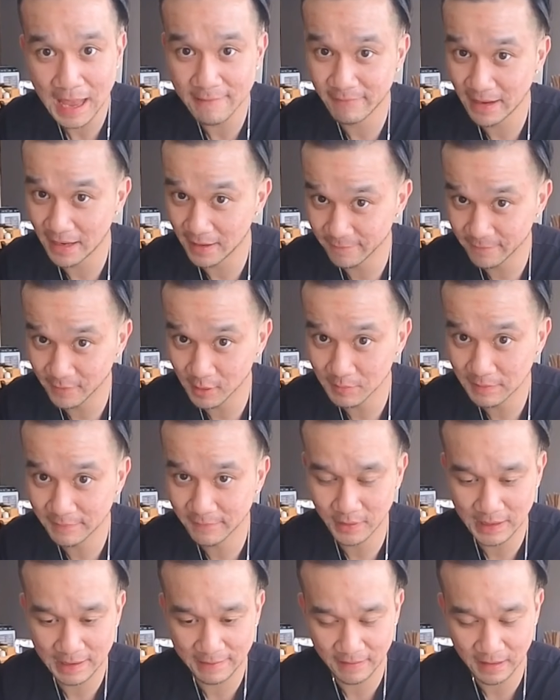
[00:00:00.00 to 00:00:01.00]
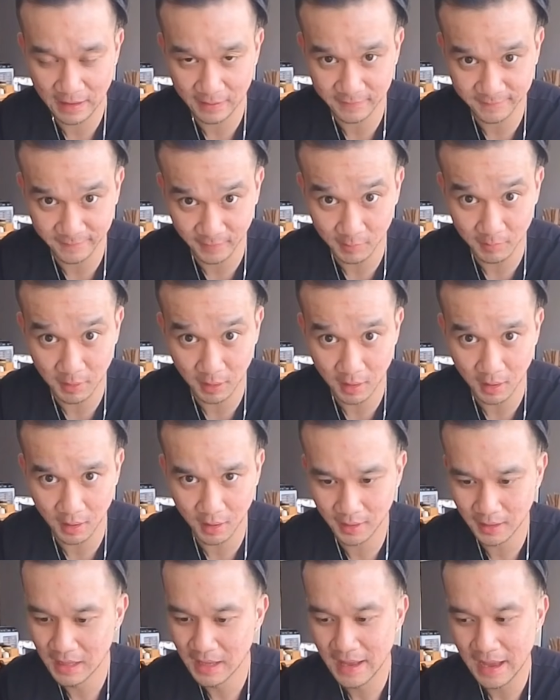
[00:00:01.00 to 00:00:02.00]
I've had pho before. I've had pho
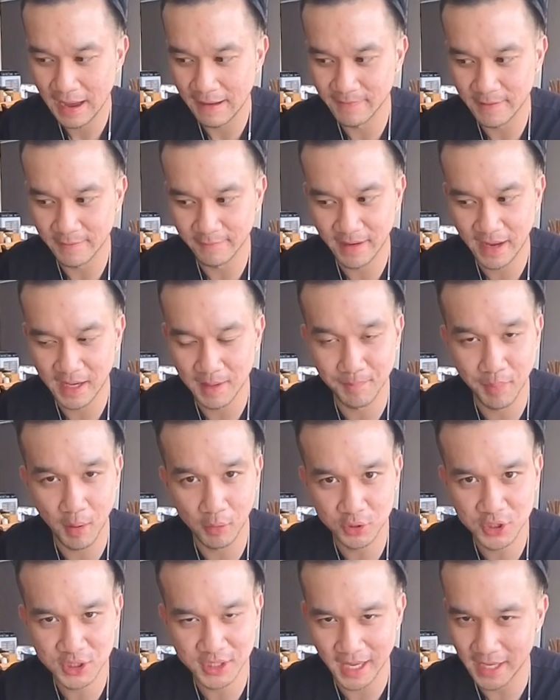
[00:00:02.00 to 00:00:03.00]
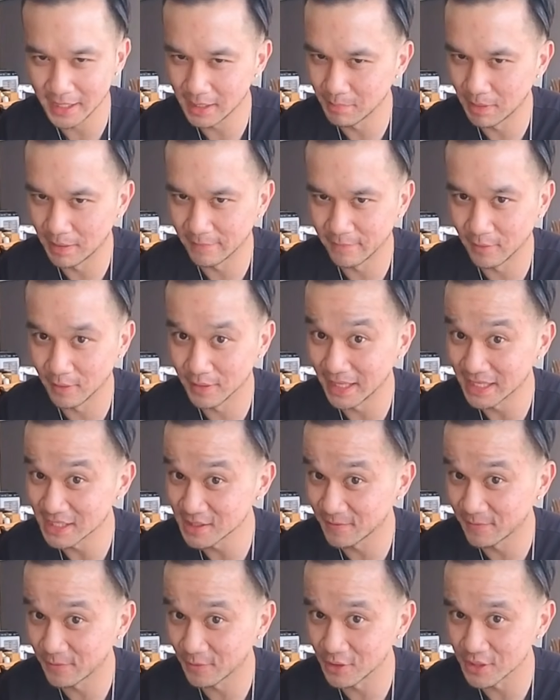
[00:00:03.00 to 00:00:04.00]
bacon. I've never had a poached egg in my pho.
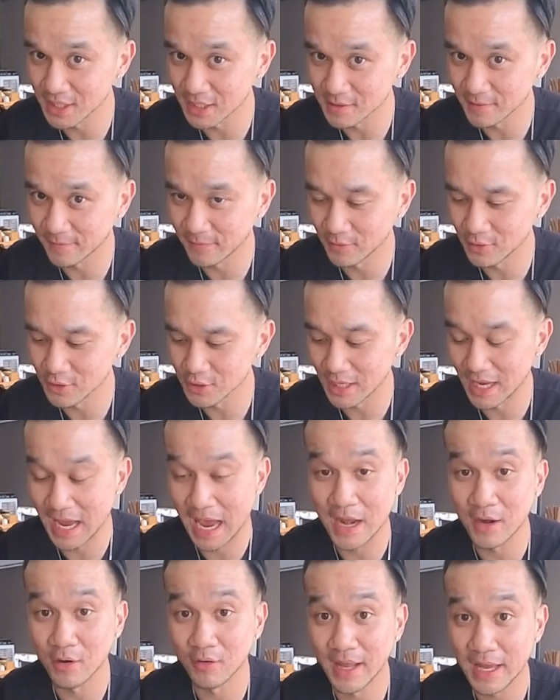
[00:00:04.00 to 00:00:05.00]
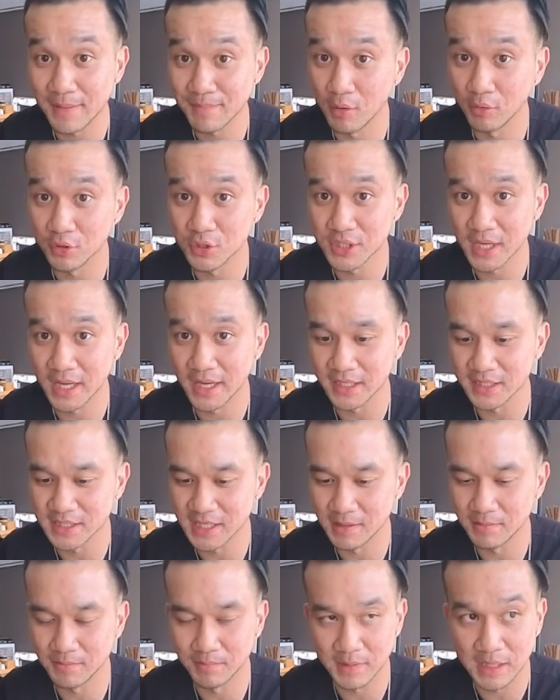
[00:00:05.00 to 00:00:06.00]
That's a first. That's a first. I don't like poached
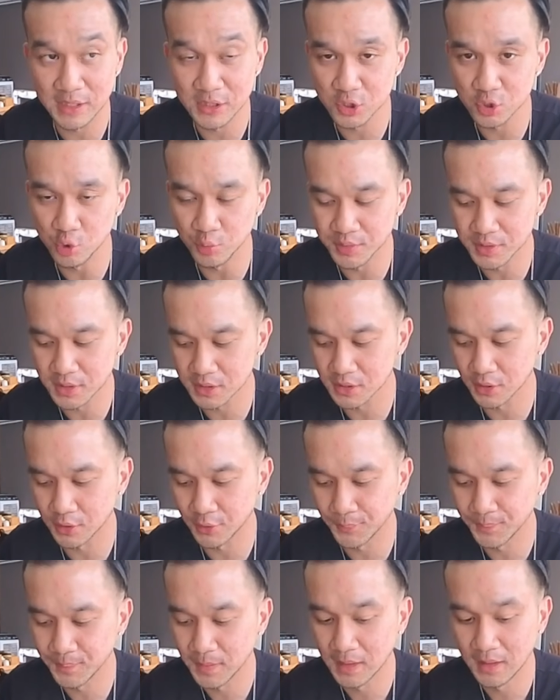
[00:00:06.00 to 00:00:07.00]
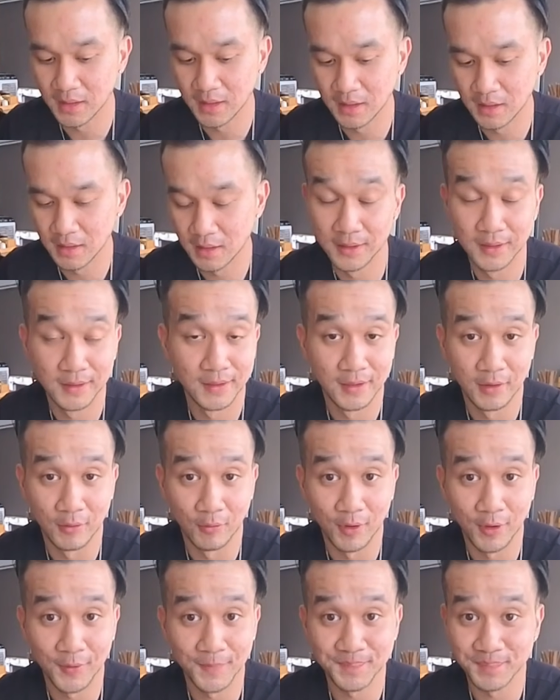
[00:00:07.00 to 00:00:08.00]
eggs in soups. So,
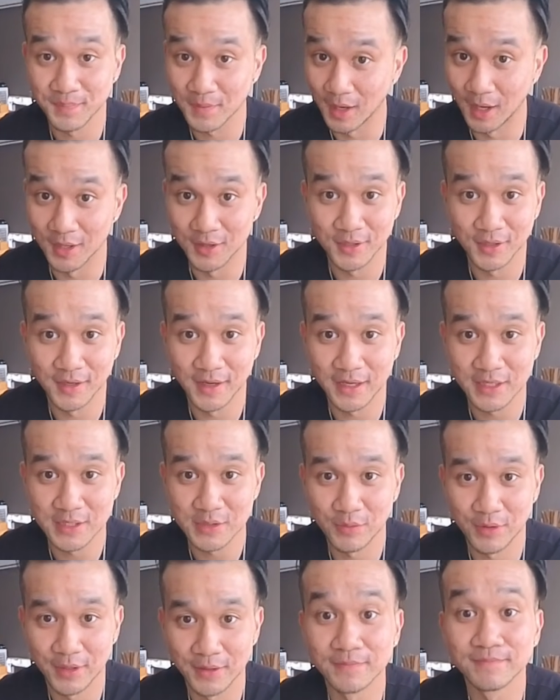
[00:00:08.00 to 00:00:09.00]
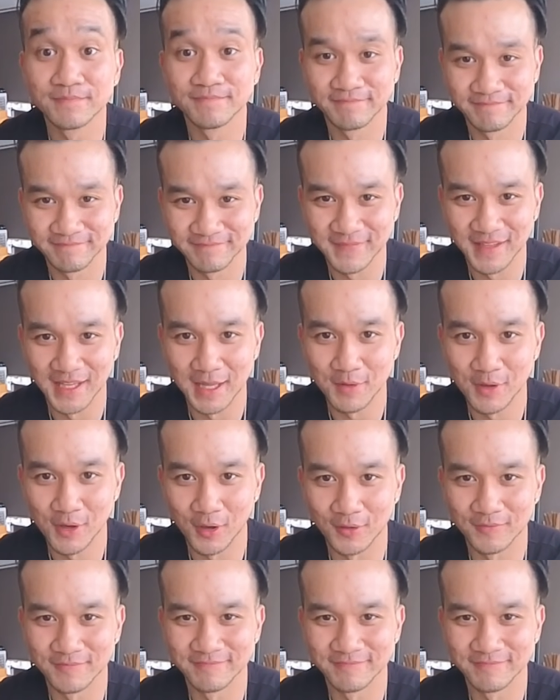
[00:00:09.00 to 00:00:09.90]
well, on to the next one. Let me